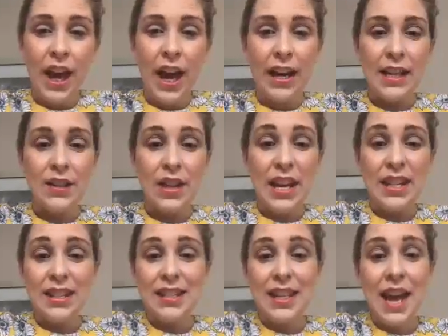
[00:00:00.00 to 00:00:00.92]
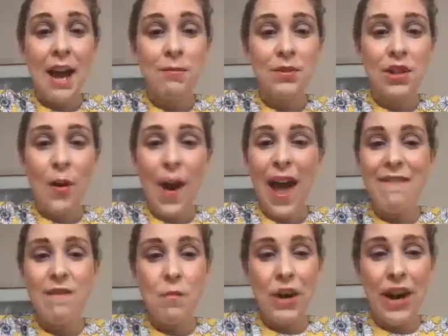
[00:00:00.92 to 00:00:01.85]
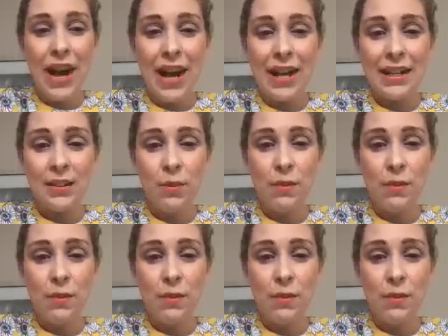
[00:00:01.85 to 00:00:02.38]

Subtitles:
And it's yep, so everyone has.